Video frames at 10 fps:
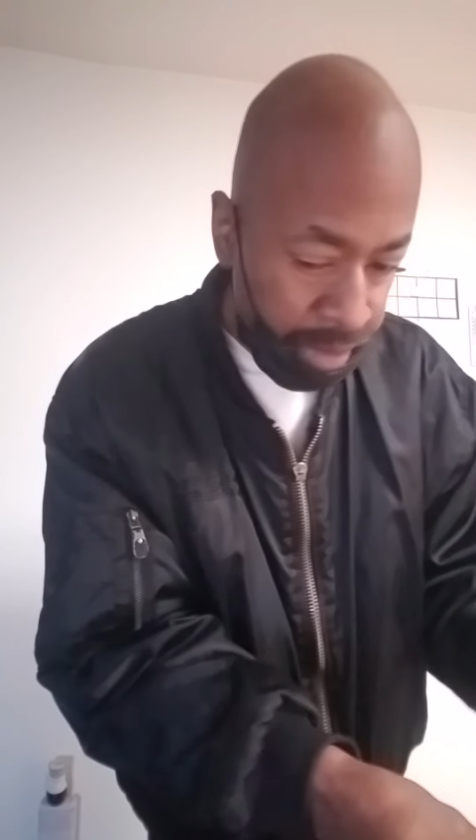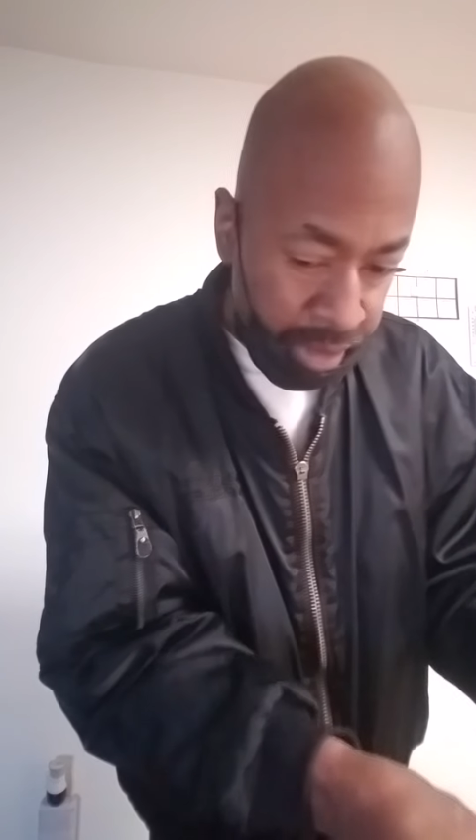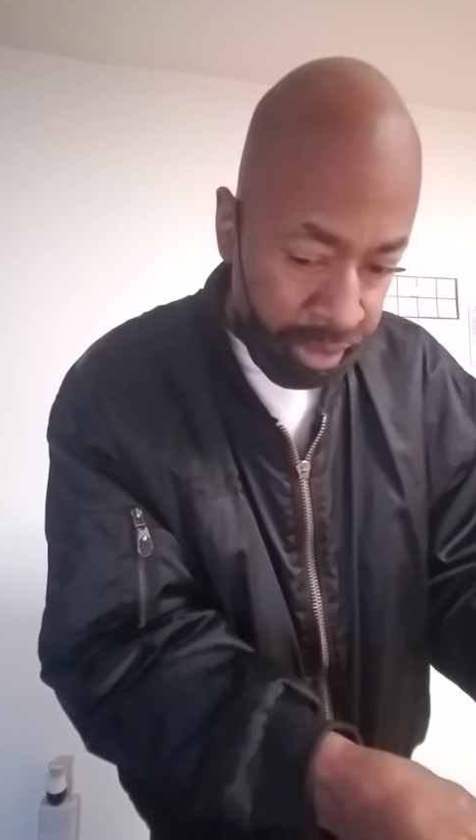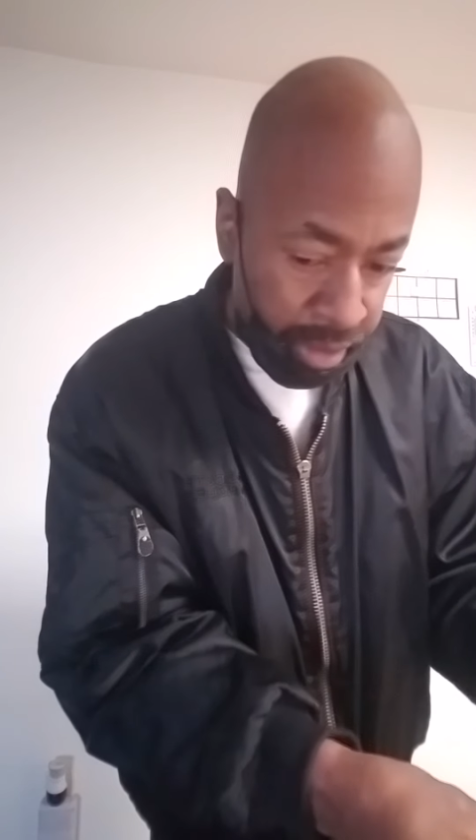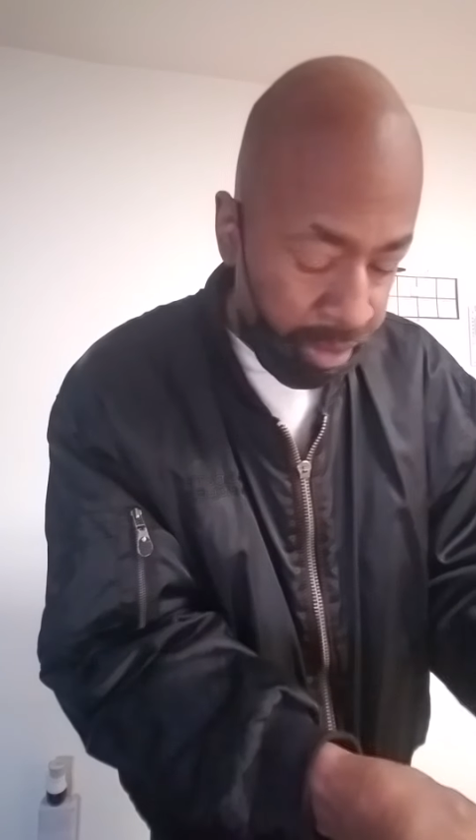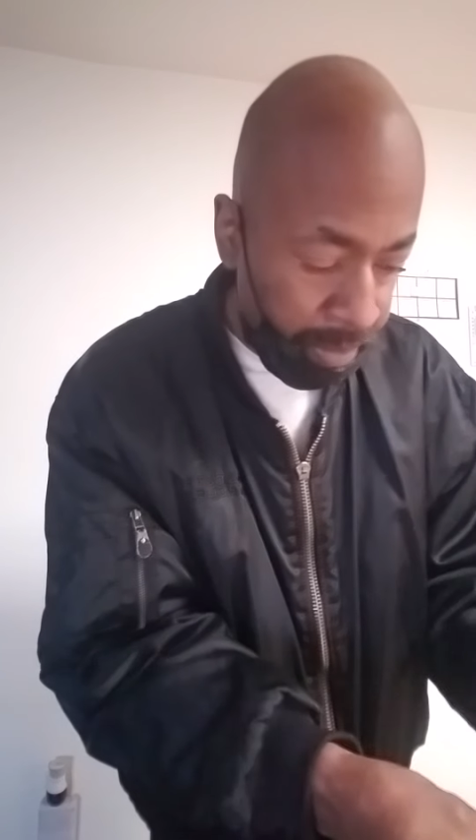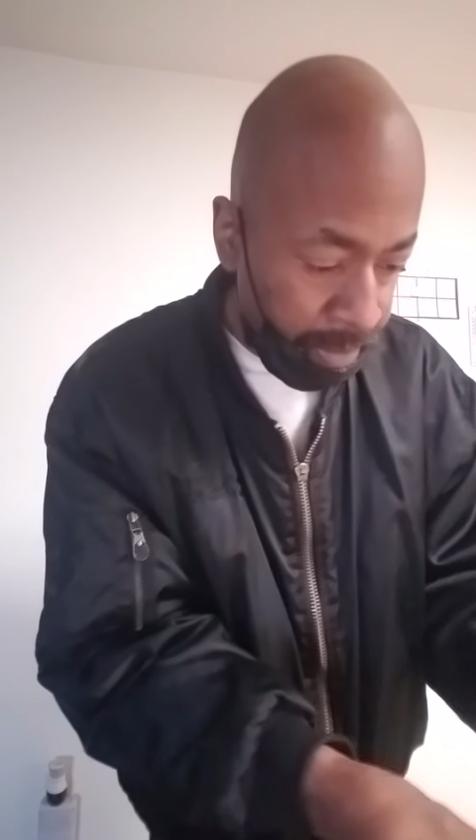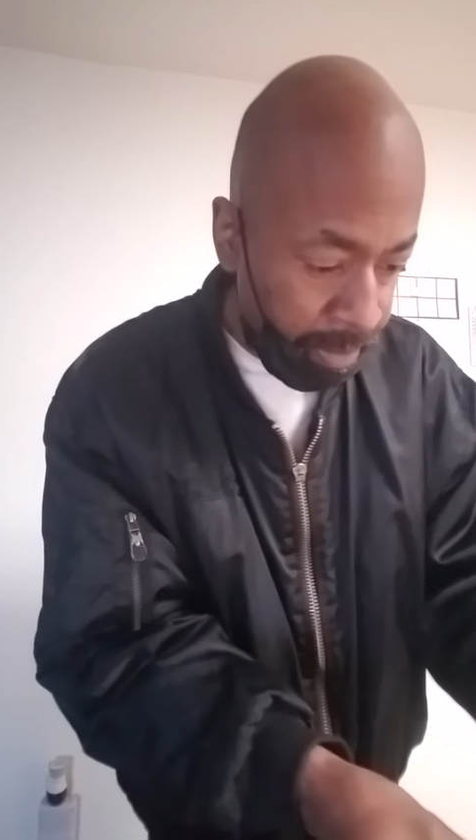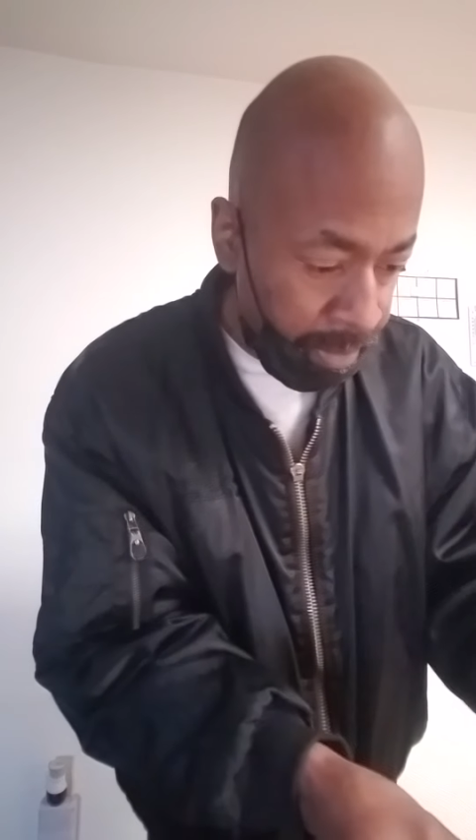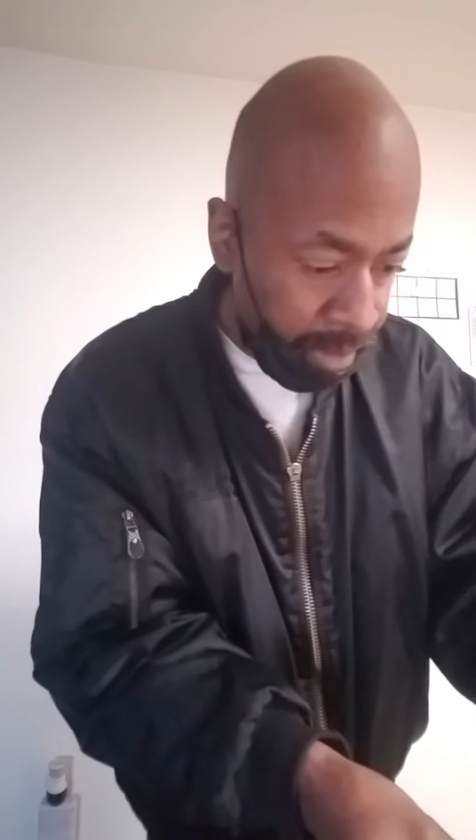is we're
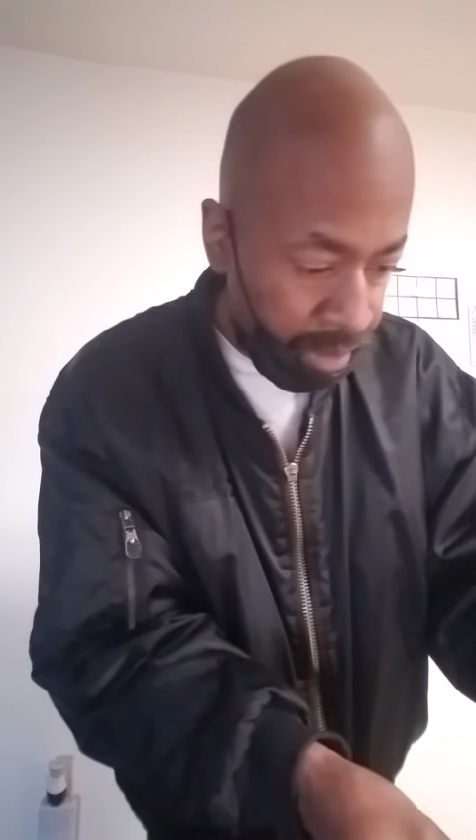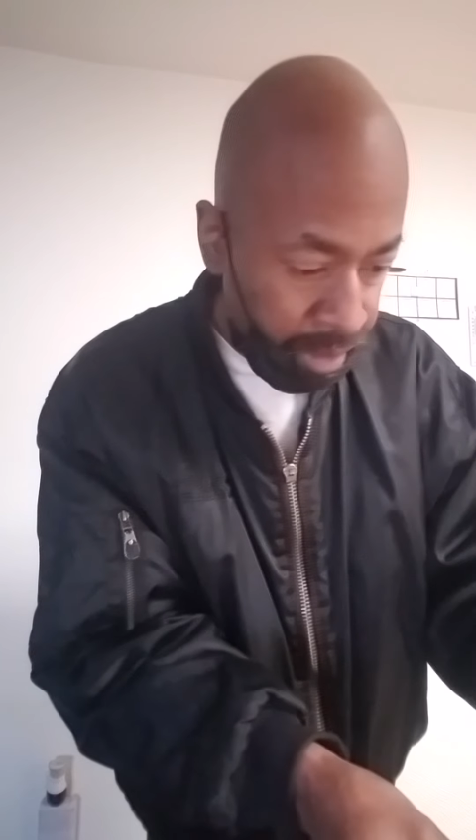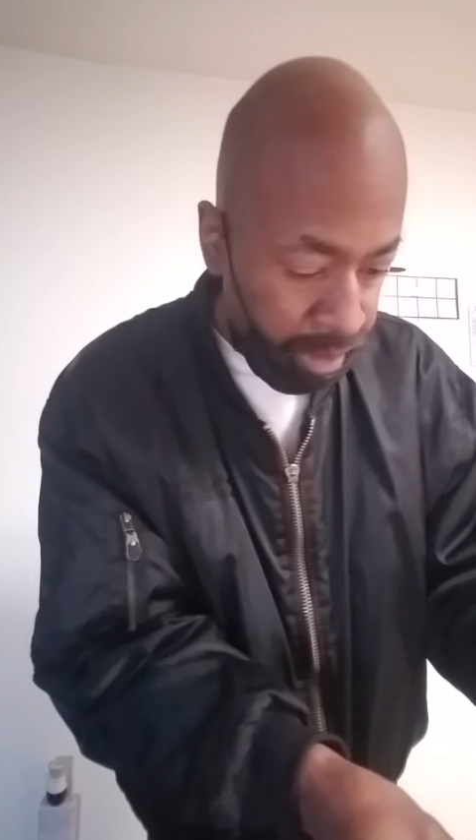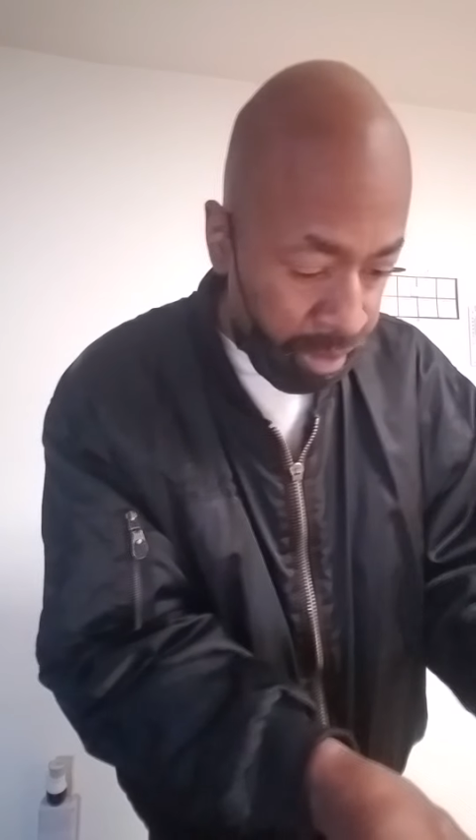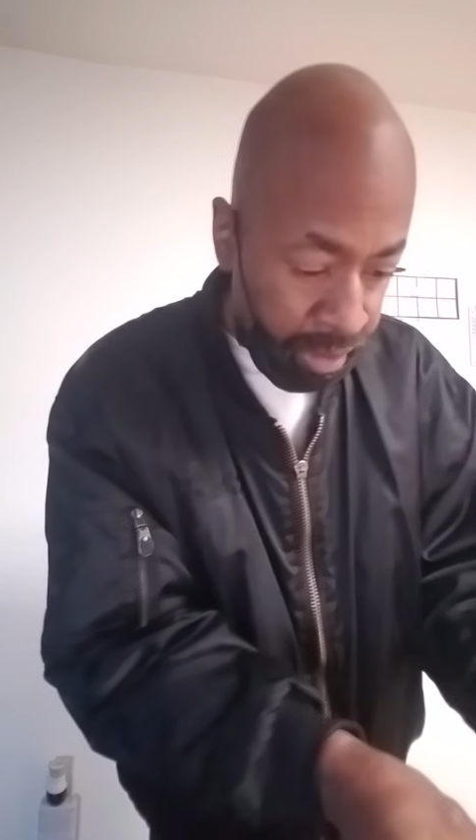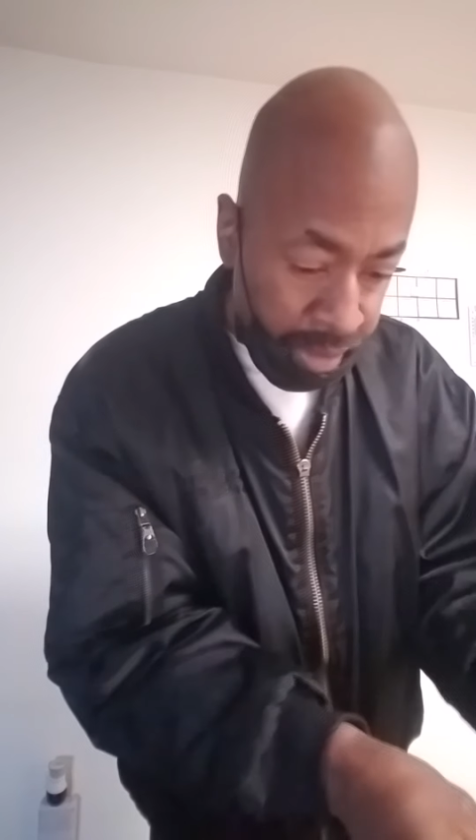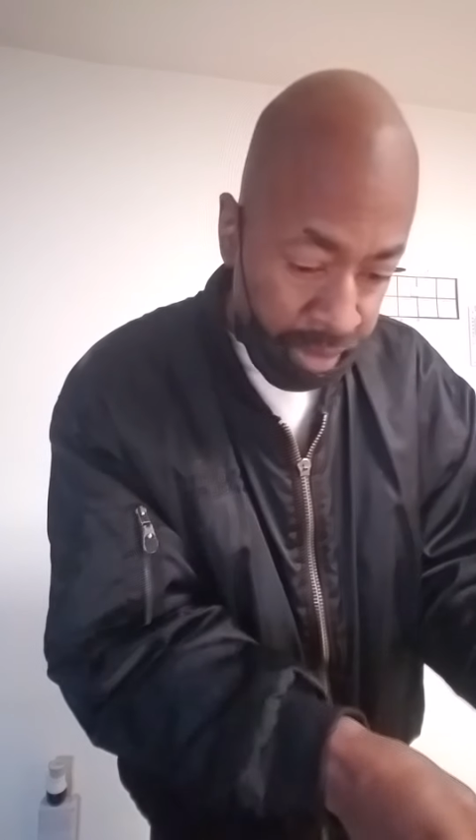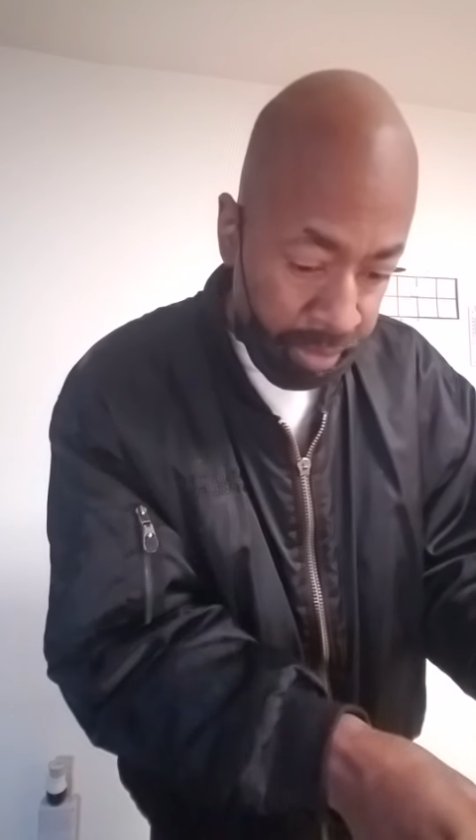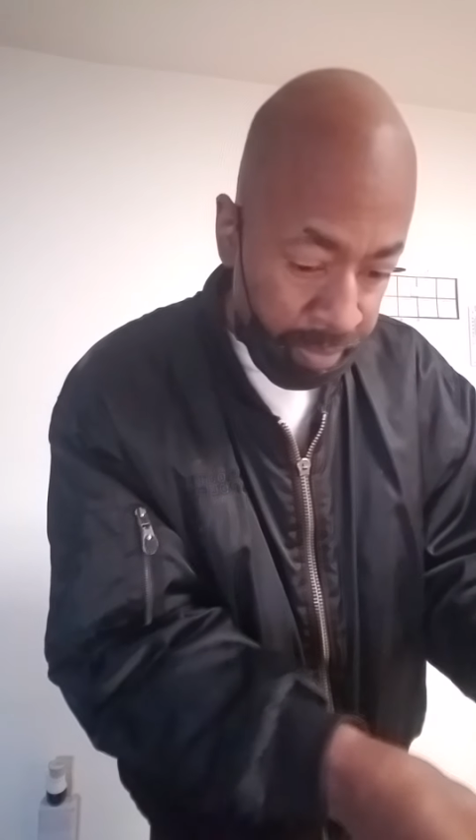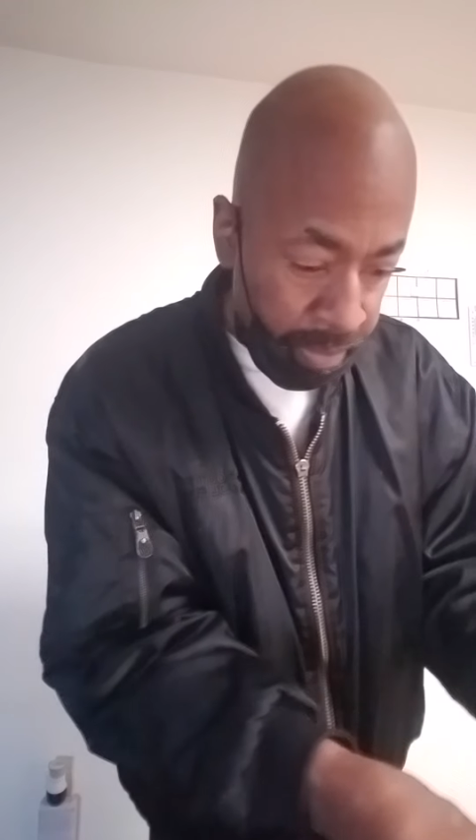
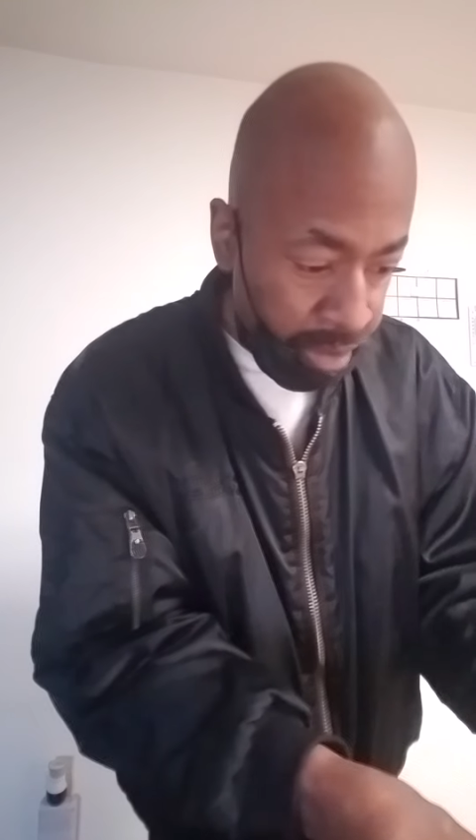gonna